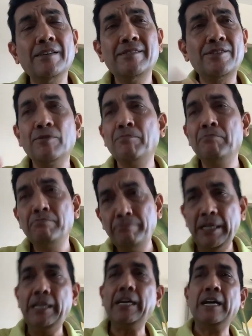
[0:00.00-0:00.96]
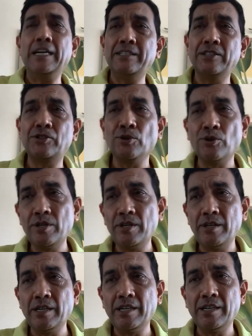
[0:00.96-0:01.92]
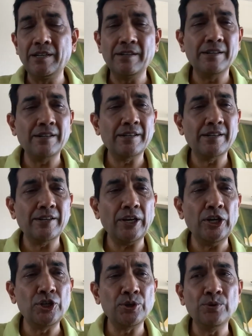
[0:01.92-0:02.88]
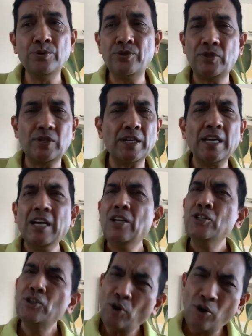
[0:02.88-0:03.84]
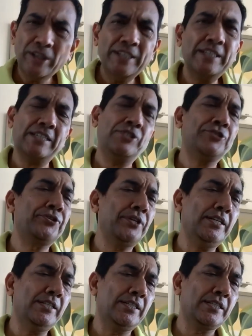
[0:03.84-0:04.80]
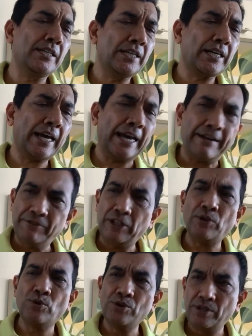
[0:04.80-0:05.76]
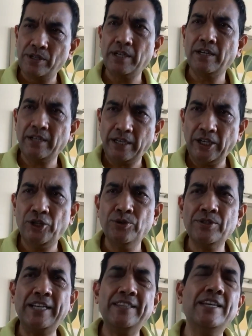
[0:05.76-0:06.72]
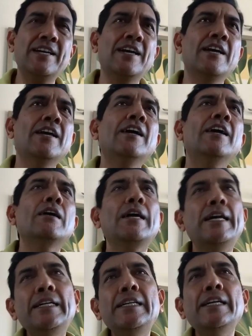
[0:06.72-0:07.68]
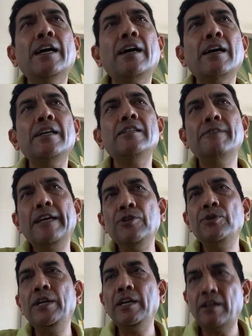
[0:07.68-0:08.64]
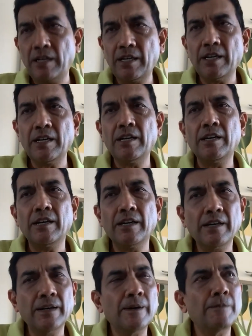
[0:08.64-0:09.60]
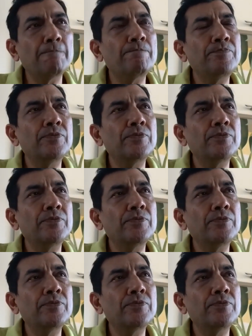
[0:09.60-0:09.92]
so media has its own uh, uh, issues. So all industries have their own issues. I think India is very unique um,